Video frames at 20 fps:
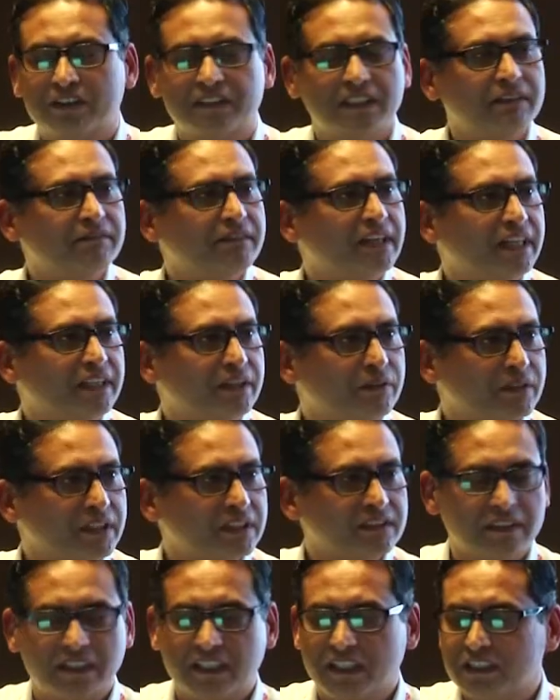safeguard
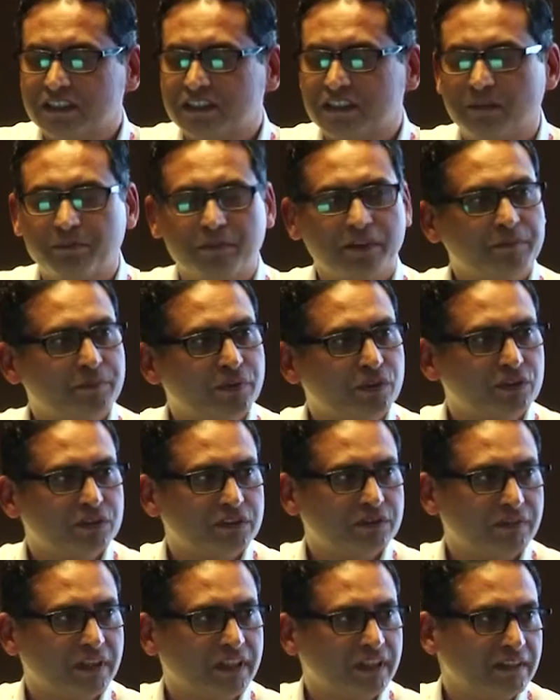duties against cheap
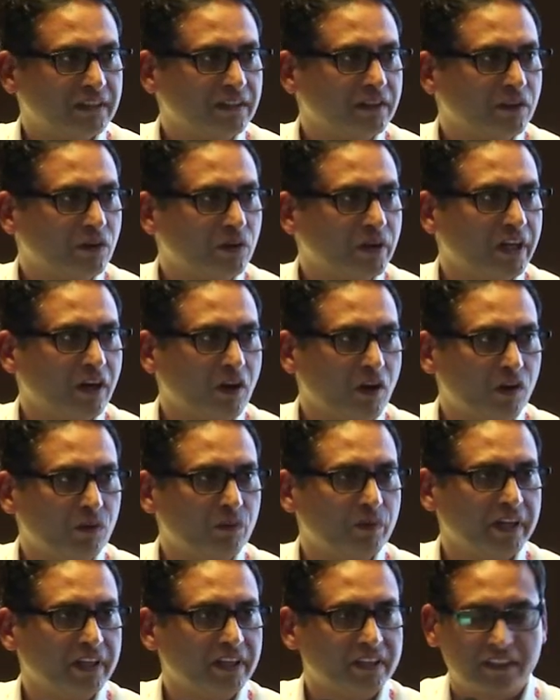imports will go a long
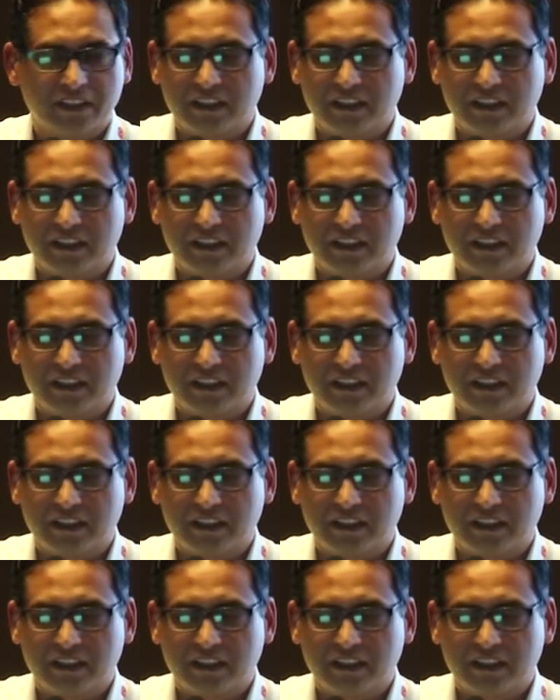way